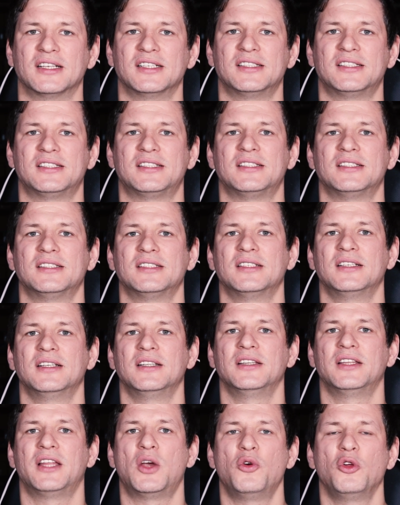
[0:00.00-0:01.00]
because
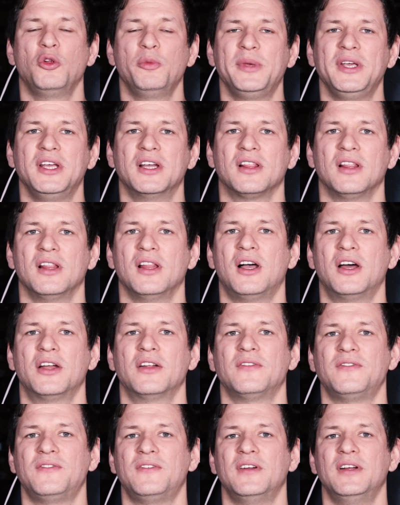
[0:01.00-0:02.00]
there will be a lot
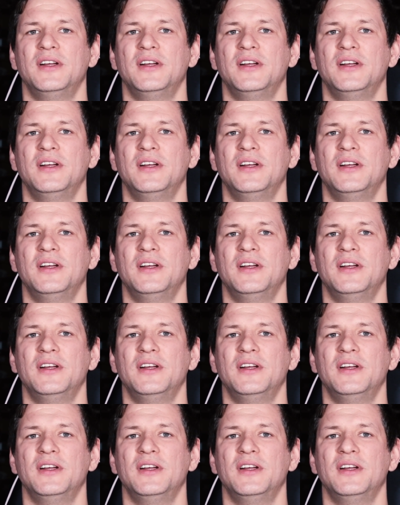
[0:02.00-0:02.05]
of